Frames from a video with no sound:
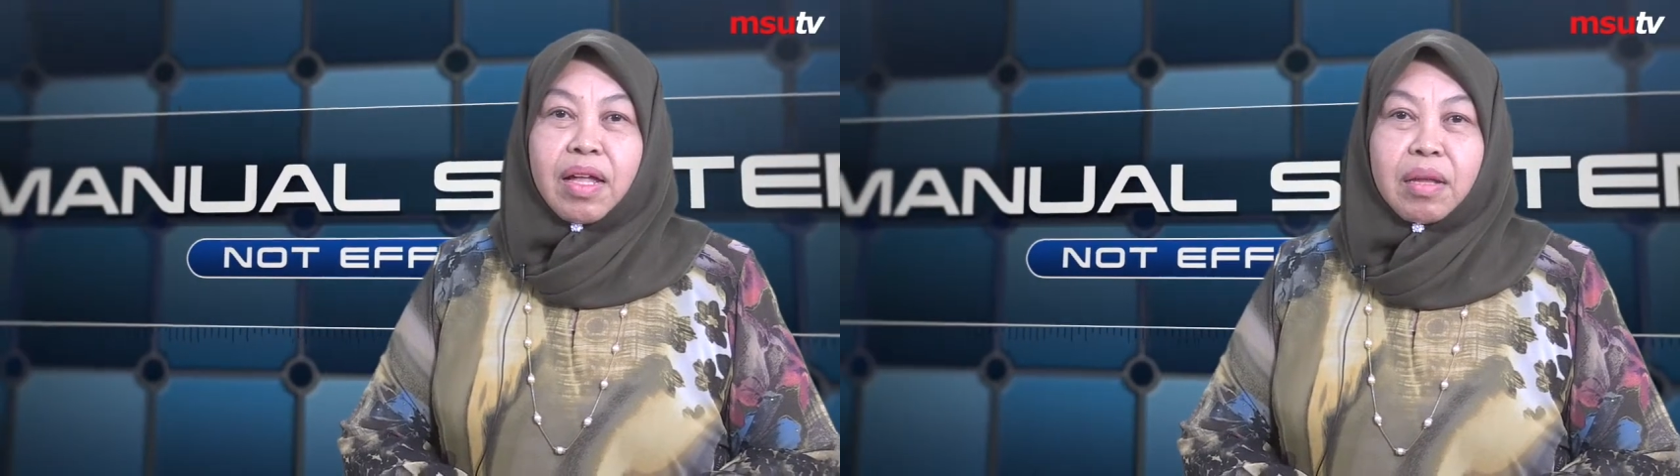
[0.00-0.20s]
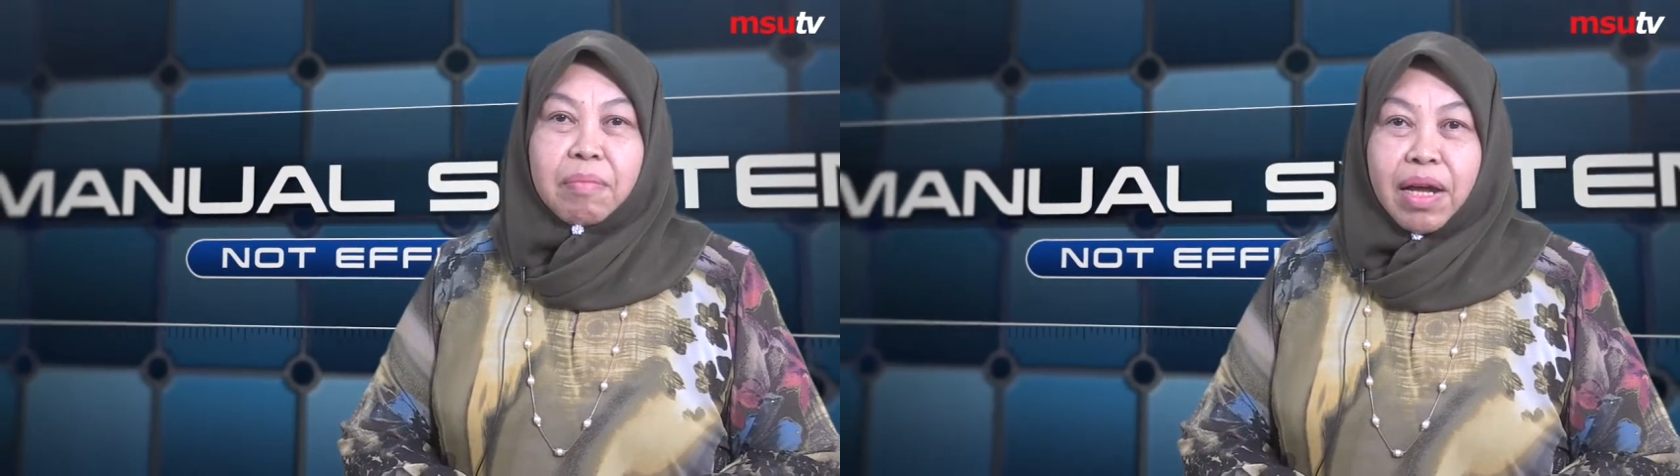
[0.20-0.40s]

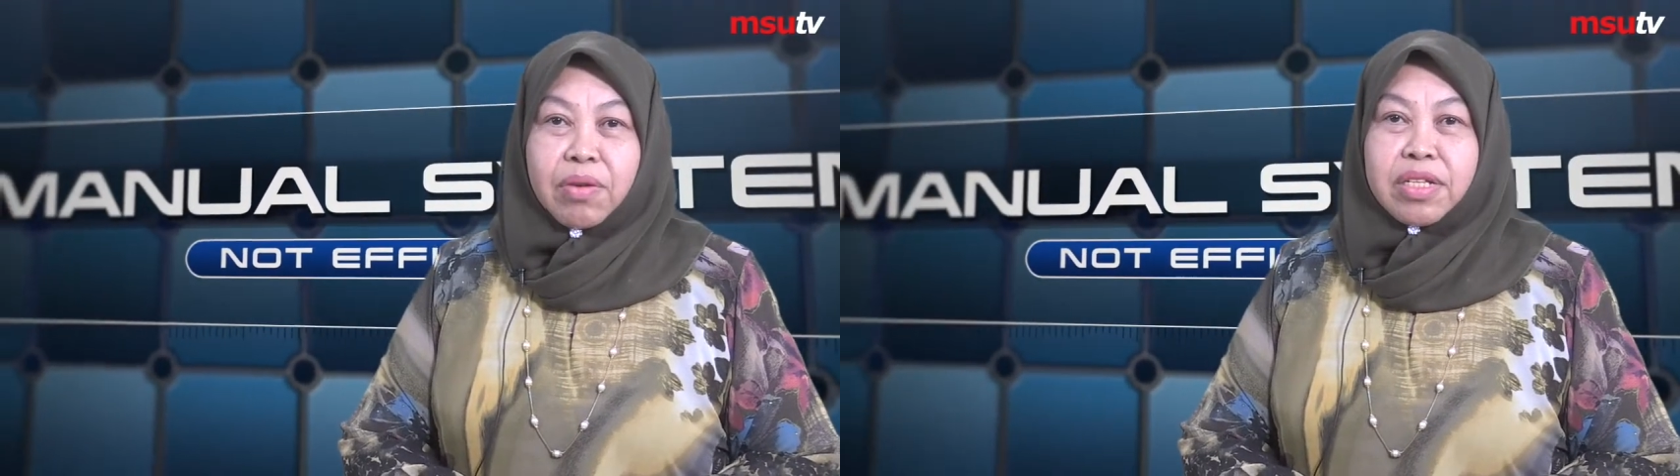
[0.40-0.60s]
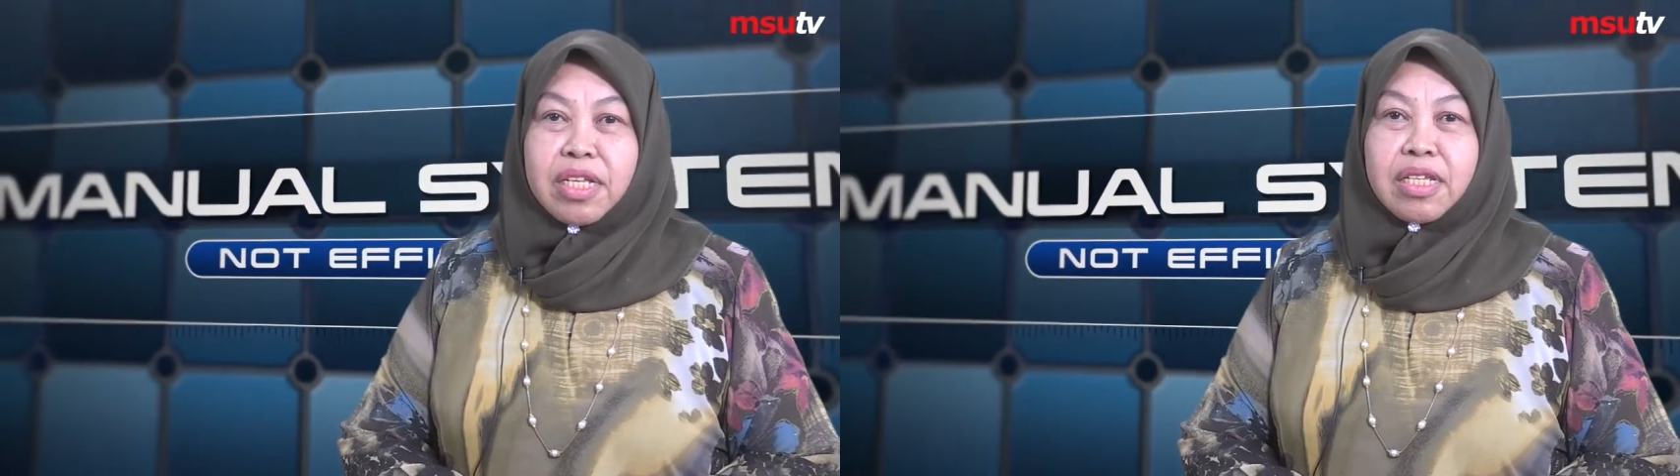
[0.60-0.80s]
The
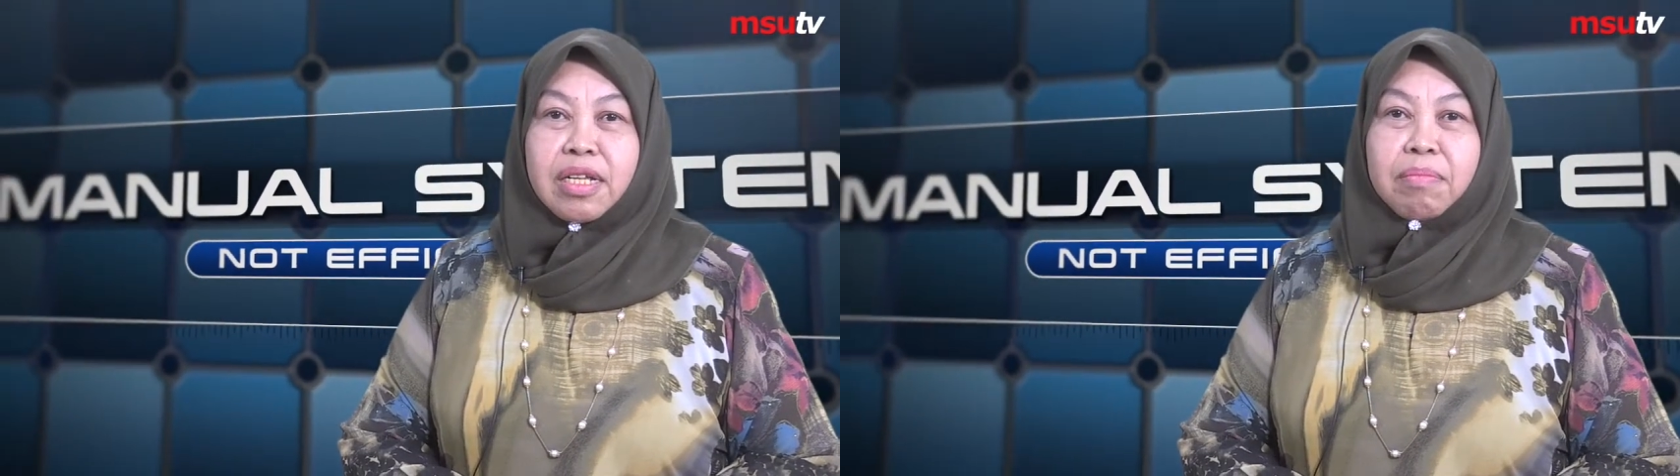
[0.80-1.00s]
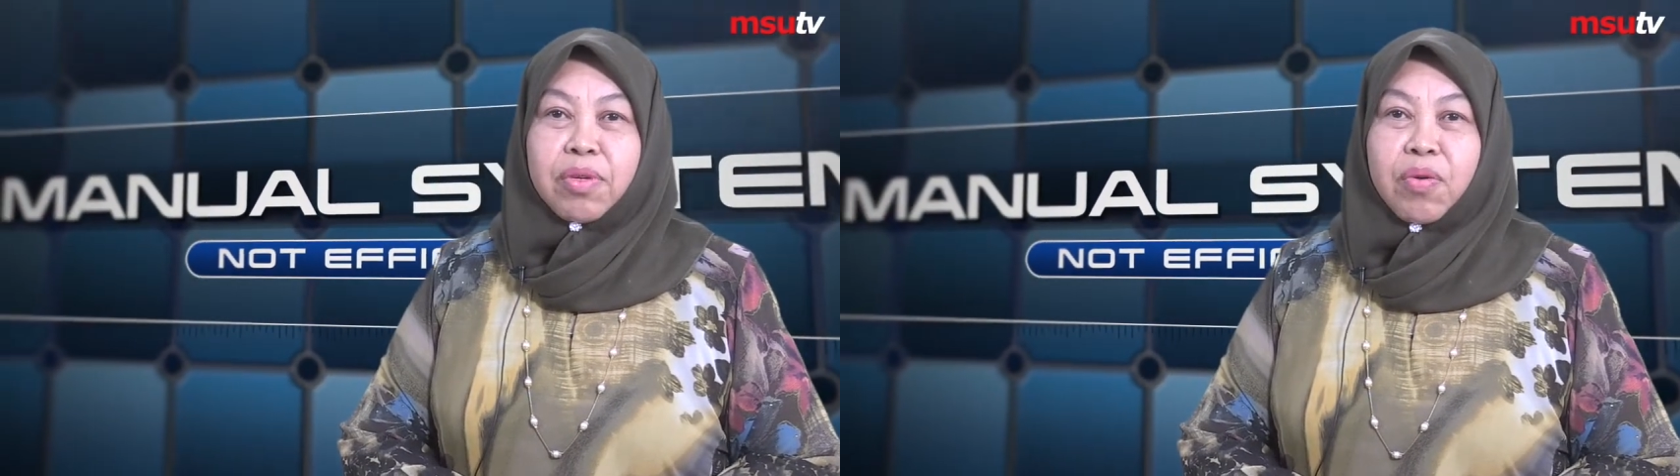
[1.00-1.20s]
manual
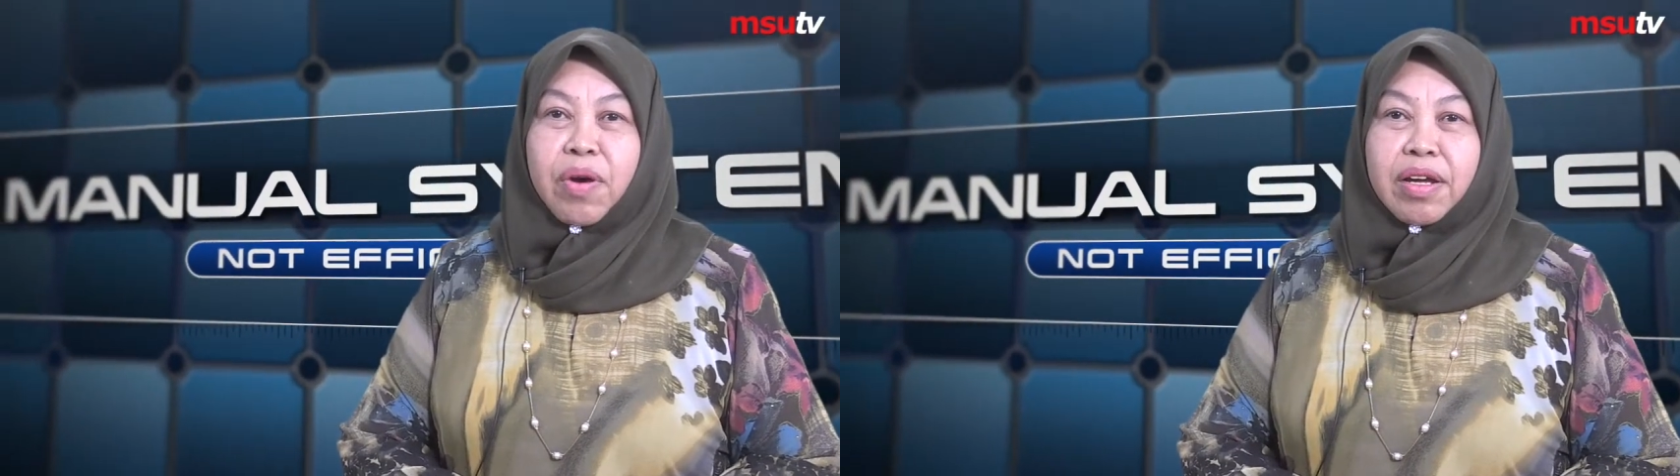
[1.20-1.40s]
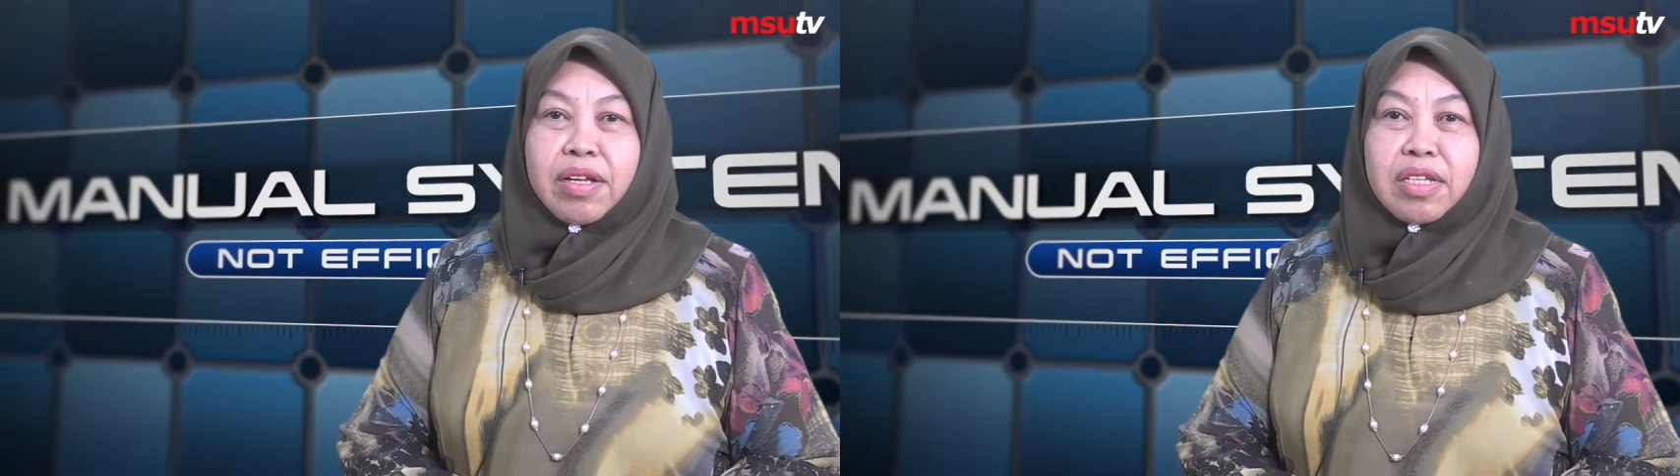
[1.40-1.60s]
system
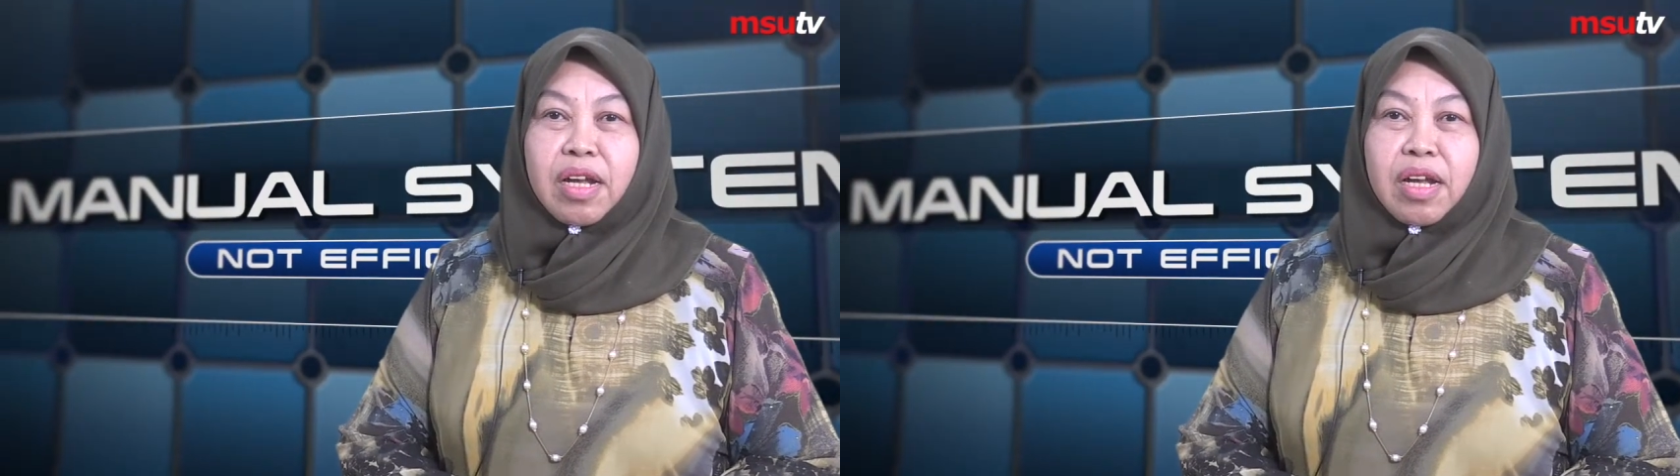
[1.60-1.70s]
requires